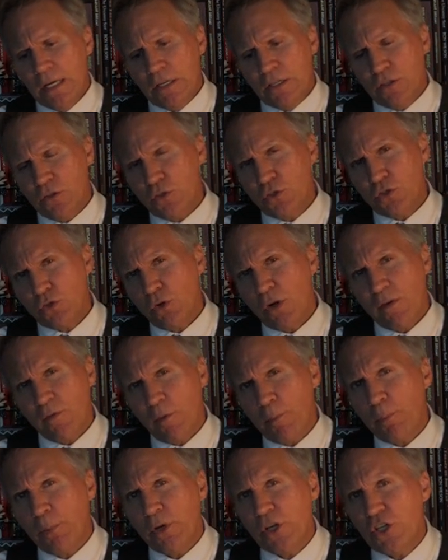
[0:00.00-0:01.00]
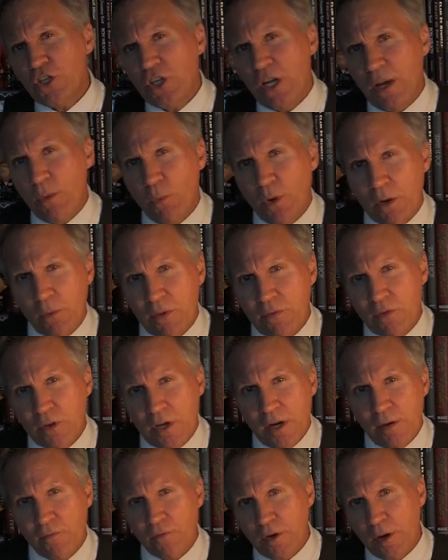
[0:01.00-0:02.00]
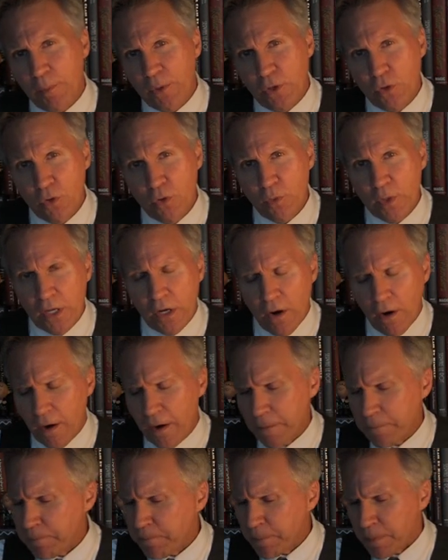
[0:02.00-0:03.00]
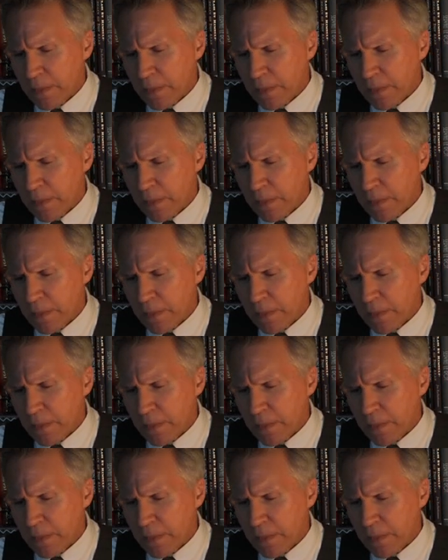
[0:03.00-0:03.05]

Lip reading: to sort of appreciate where we've come from and who we are.